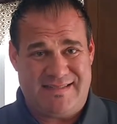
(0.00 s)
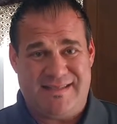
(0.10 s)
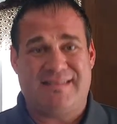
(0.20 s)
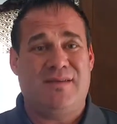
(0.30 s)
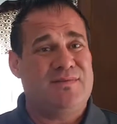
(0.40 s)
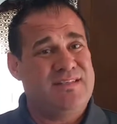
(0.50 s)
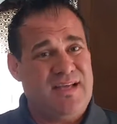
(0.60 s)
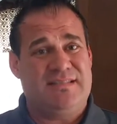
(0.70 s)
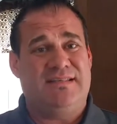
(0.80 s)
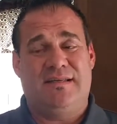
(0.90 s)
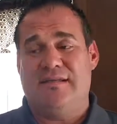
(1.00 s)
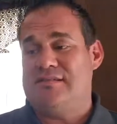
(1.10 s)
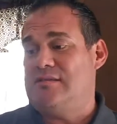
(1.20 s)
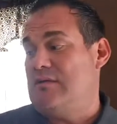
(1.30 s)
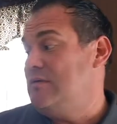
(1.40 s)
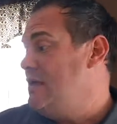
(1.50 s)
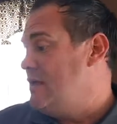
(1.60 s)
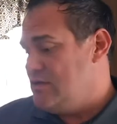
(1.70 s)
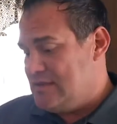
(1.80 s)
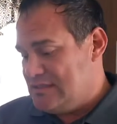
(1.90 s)
That's how dusty it is. So
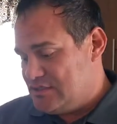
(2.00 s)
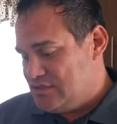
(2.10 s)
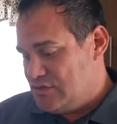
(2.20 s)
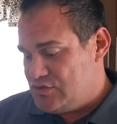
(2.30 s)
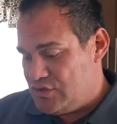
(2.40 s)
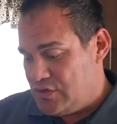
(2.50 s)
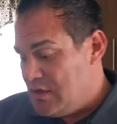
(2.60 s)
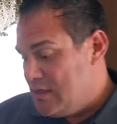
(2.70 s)
you get to choose your